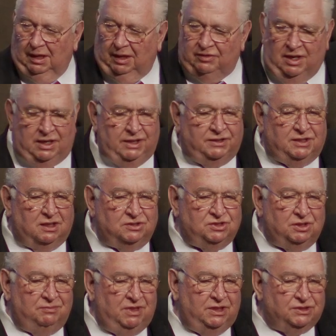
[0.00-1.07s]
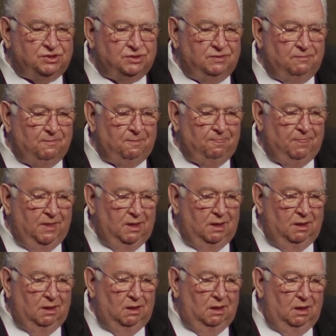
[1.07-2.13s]
And then he tells them this:
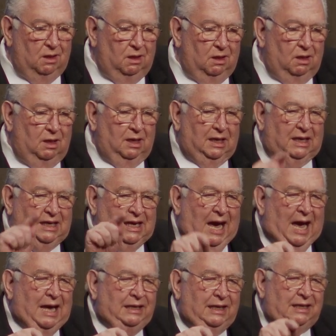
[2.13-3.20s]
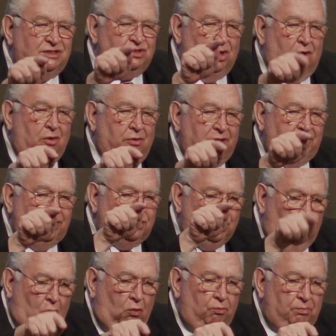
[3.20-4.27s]
God has already
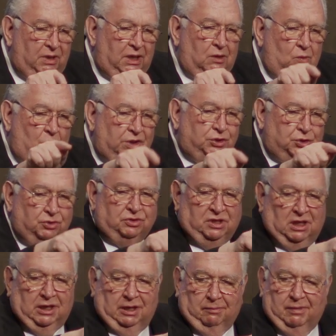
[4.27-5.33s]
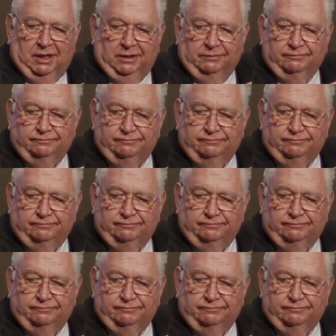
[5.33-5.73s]
told me what you're telling me.